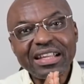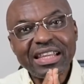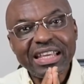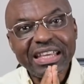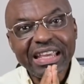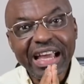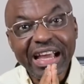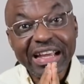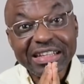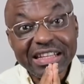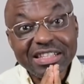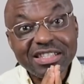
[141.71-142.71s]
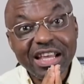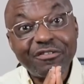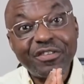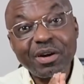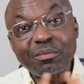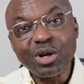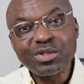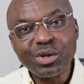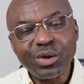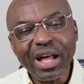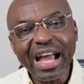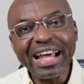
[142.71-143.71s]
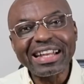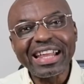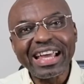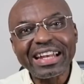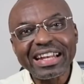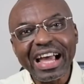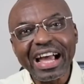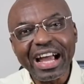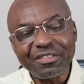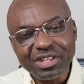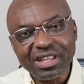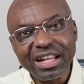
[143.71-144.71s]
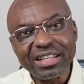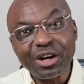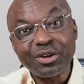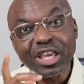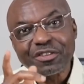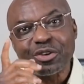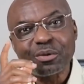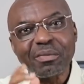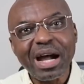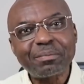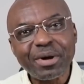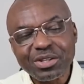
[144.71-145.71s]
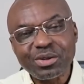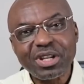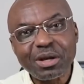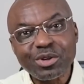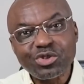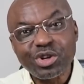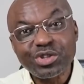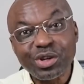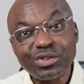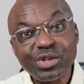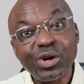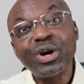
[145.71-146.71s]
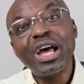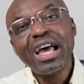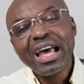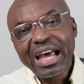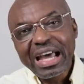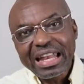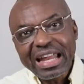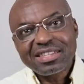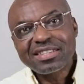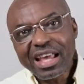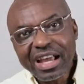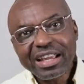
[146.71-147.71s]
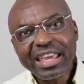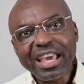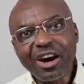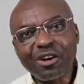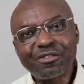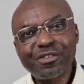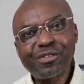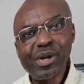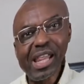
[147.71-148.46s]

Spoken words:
very muscle, and then after that I'll give you my practical demonstration. So let's kick off